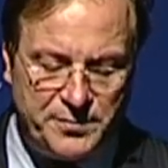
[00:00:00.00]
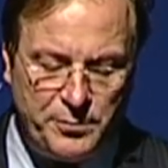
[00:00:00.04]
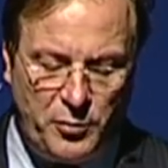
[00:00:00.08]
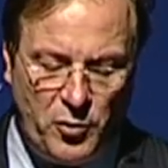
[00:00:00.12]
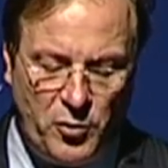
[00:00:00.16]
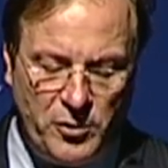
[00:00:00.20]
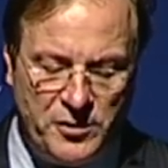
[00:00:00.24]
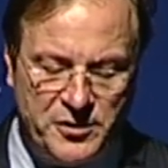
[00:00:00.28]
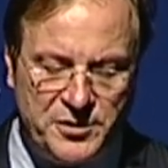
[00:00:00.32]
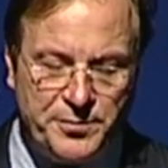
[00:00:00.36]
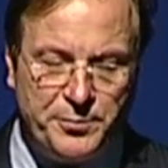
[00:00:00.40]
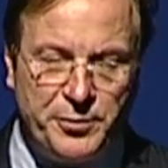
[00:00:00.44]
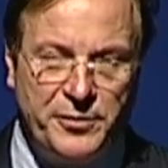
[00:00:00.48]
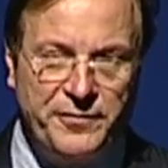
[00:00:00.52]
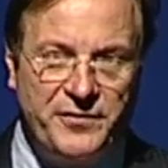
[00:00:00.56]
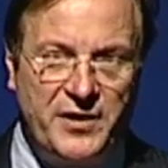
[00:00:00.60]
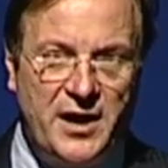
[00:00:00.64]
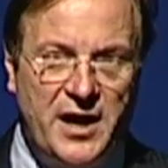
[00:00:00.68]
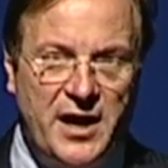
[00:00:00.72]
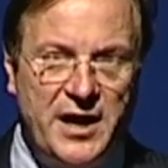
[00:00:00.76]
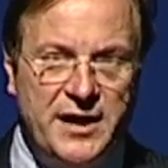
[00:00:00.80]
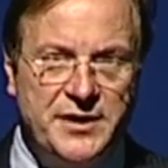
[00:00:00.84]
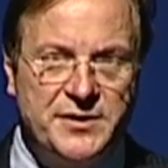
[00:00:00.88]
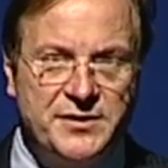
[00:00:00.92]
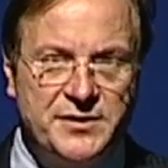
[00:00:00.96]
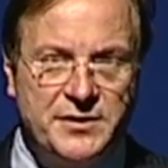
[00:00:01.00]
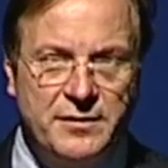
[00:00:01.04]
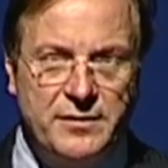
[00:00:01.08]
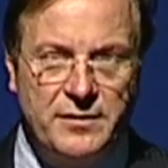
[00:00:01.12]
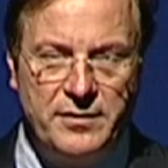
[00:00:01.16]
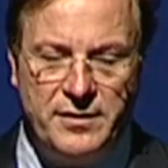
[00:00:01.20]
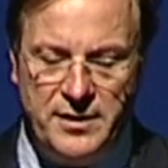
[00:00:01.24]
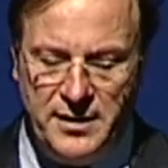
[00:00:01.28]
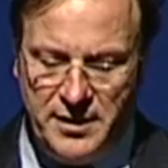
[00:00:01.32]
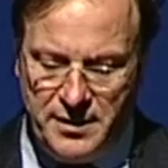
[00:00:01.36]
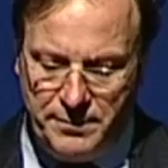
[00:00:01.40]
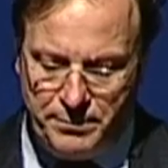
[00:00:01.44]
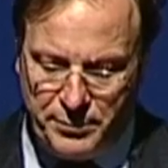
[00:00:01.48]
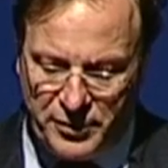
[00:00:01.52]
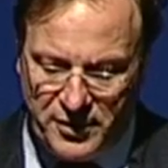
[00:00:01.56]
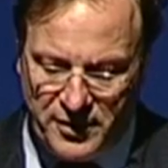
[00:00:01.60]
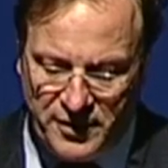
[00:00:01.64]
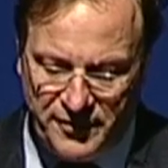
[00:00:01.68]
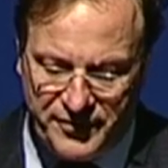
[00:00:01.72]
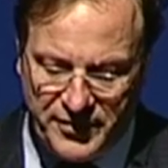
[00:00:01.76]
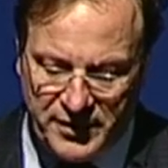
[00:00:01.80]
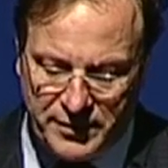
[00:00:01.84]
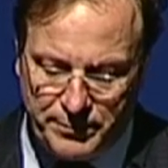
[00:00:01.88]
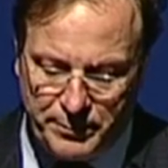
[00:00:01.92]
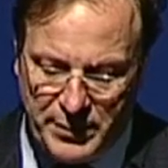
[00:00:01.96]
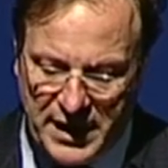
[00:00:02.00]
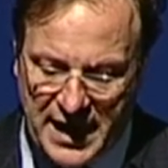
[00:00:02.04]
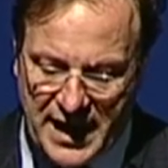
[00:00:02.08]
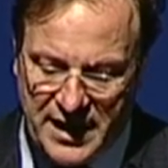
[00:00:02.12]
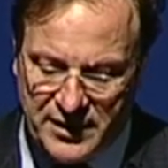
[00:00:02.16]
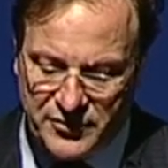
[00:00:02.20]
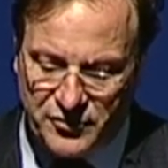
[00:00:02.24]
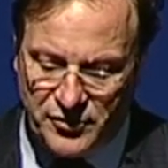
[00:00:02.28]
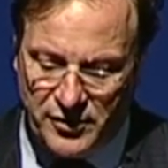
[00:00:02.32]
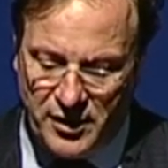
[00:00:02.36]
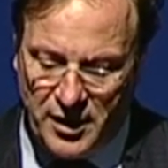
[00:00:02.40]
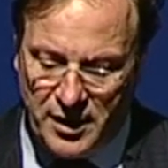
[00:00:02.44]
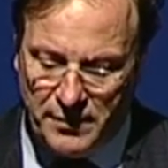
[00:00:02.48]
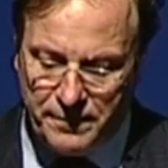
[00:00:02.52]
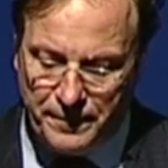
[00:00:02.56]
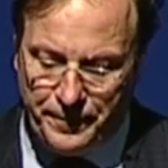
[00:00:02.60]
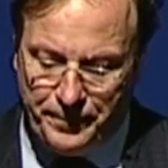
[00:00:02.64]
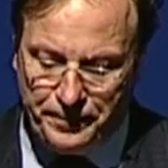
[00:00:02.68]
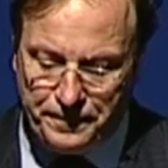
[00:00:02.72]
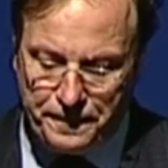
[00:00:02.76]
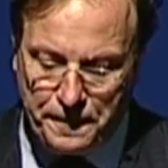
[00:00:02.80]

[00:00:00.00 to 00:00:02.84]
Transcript: borders provides the perfect backdrop.